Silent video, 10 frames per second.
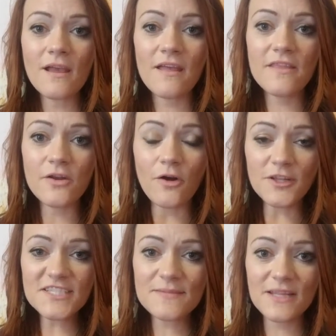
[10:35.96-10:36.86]
and then
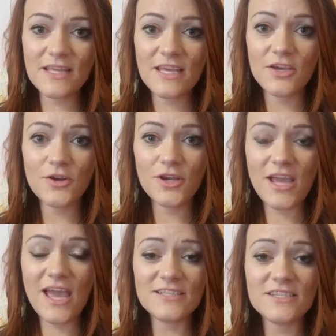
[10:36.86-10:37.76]
ultimately
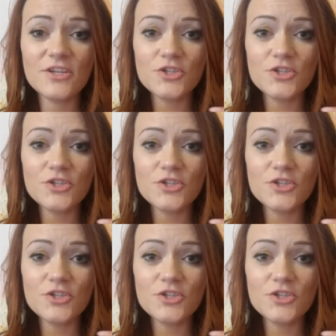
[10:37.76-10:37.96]
create